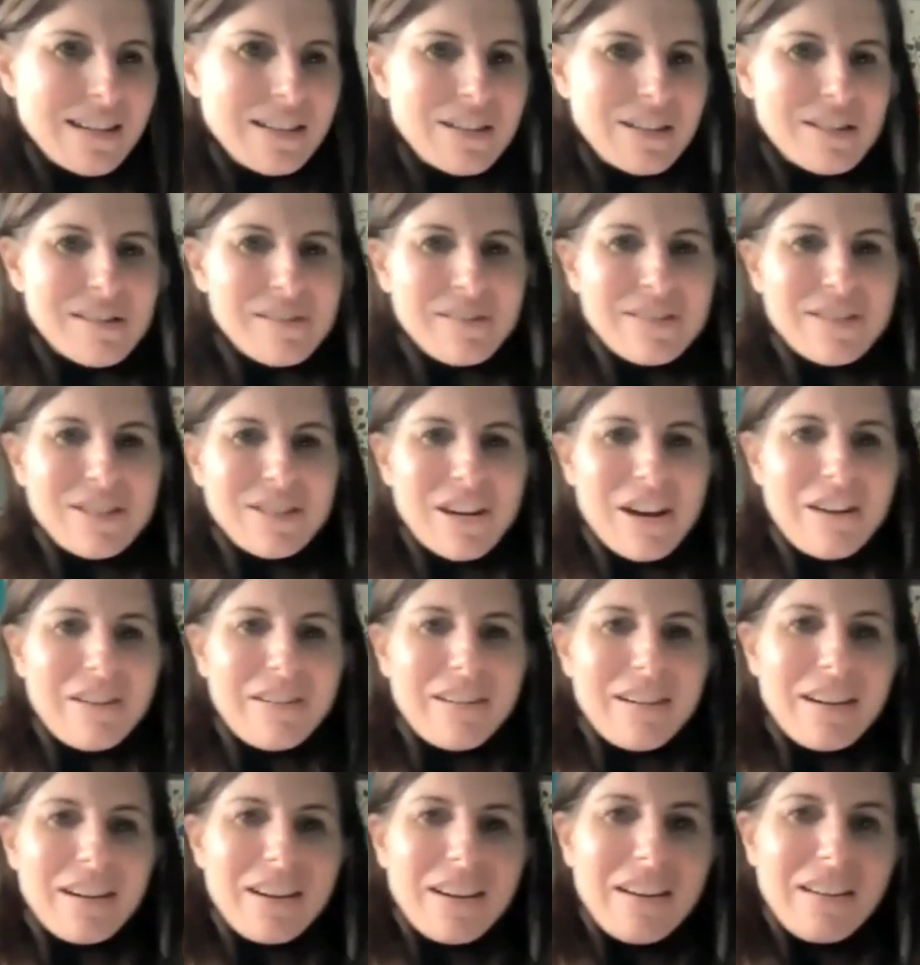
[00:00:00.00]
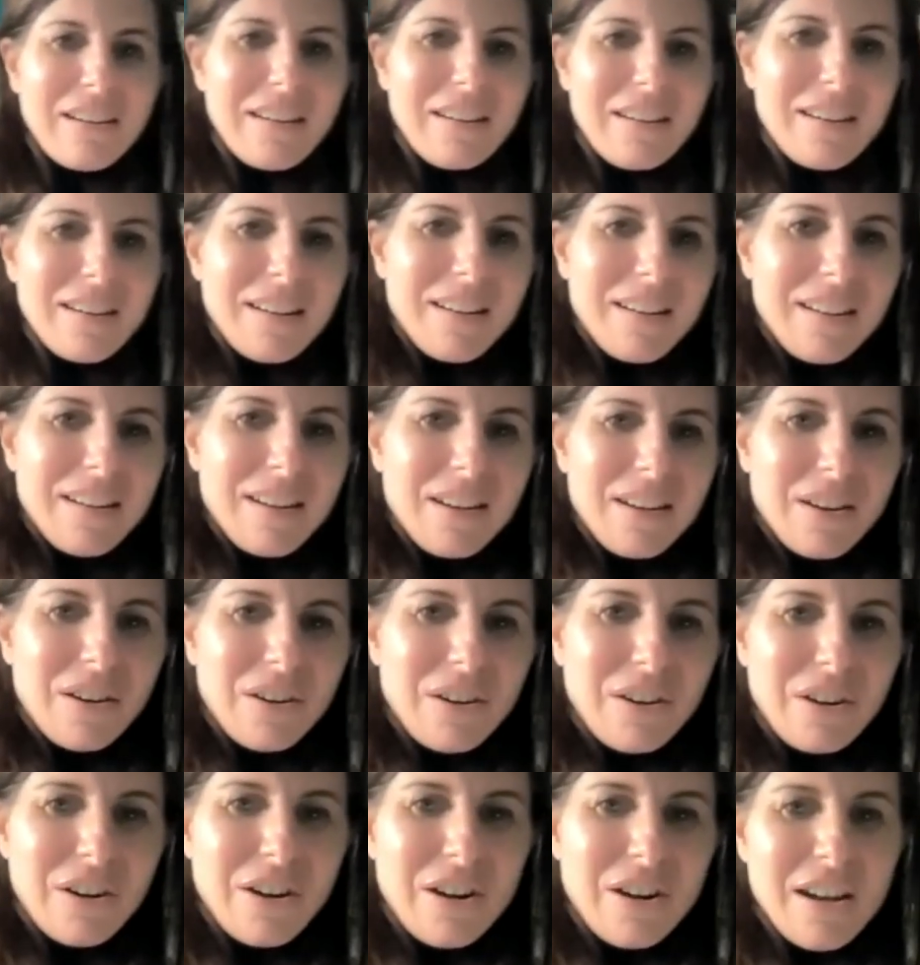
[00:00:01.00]
So Jerry and
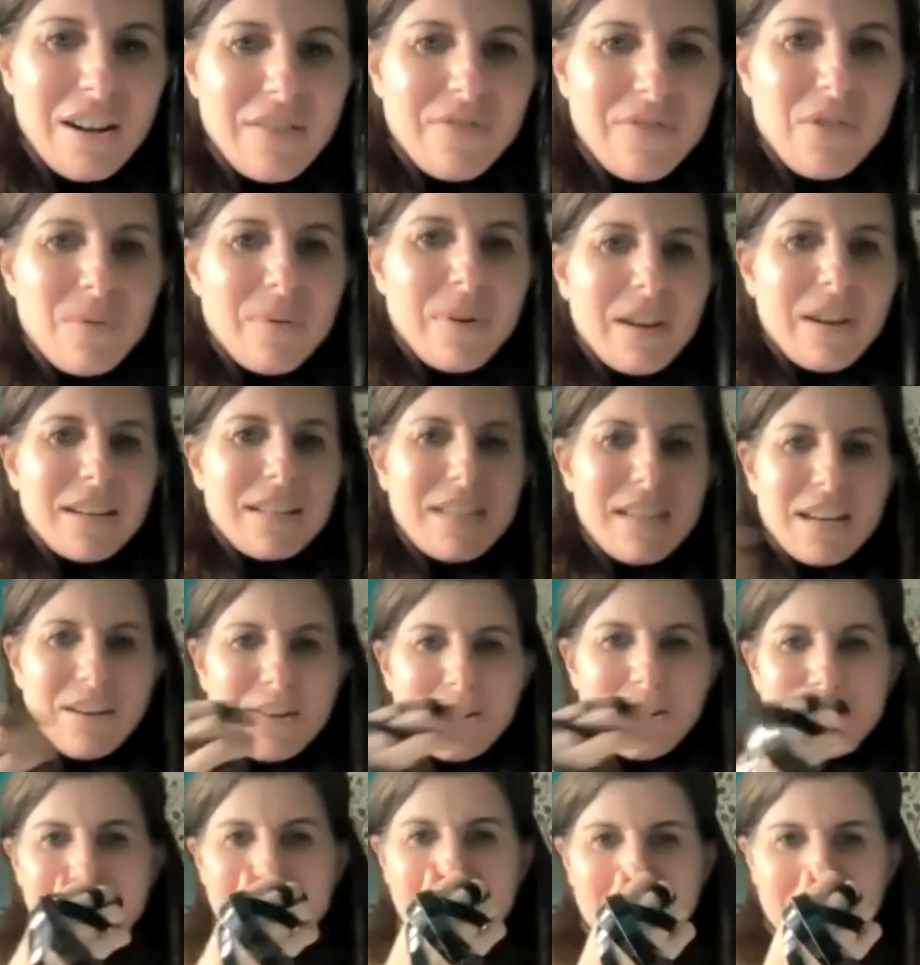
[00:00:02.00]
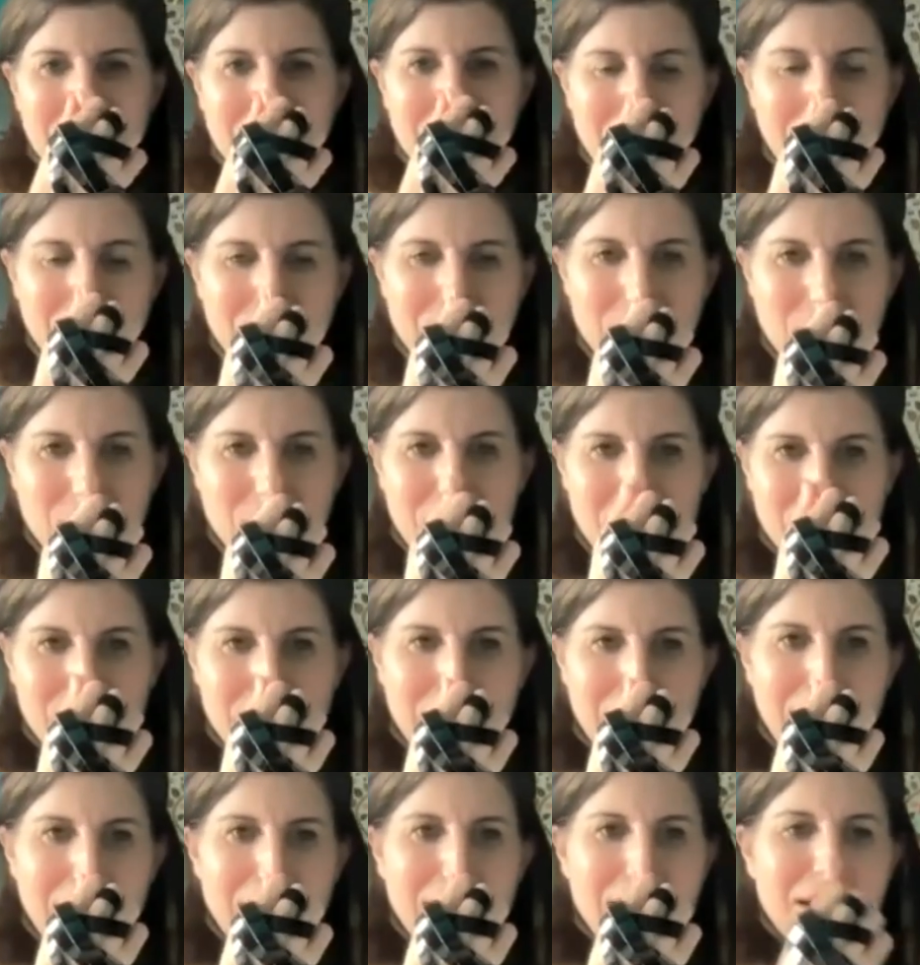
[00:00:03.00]
Ernie, if you want to take yourselves off mute so
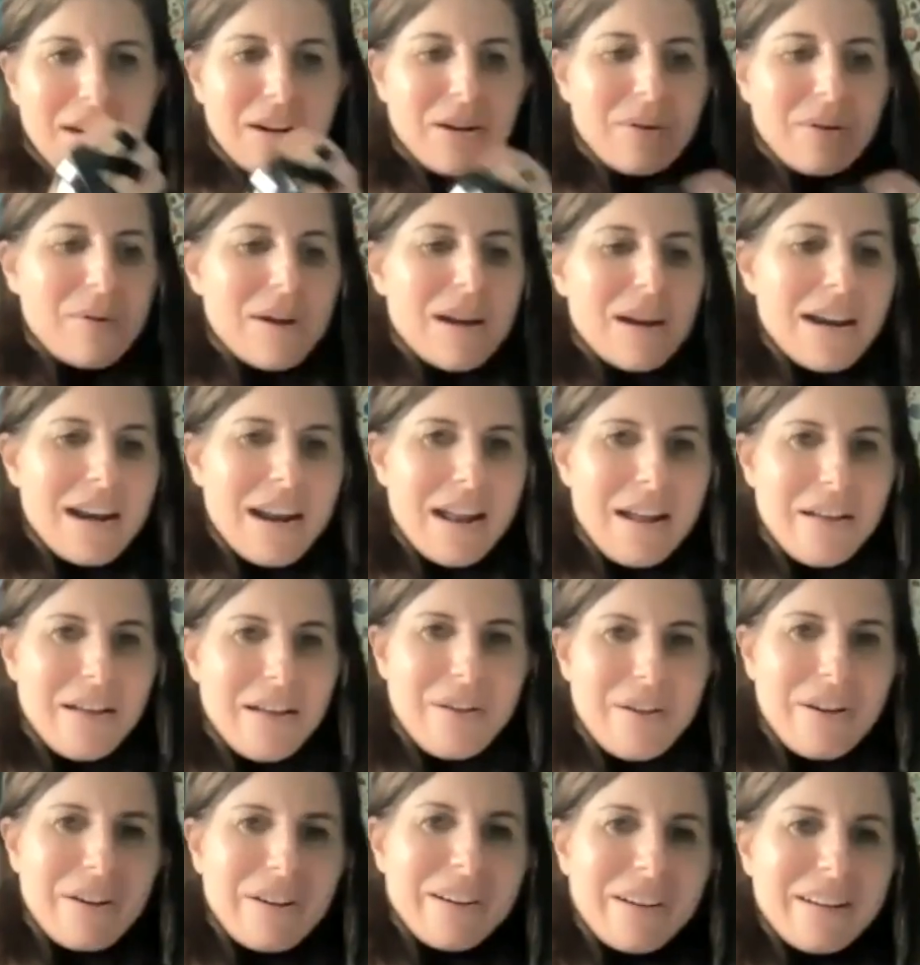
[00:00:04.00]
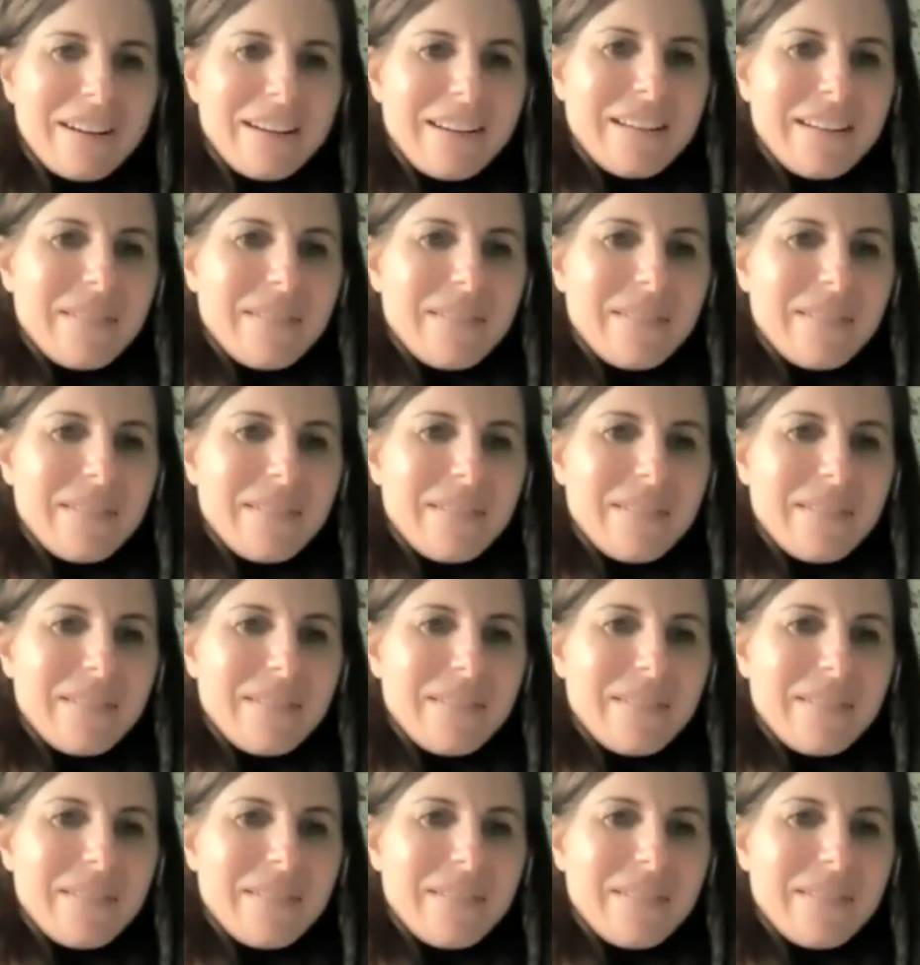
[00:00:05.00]
we can hear one another.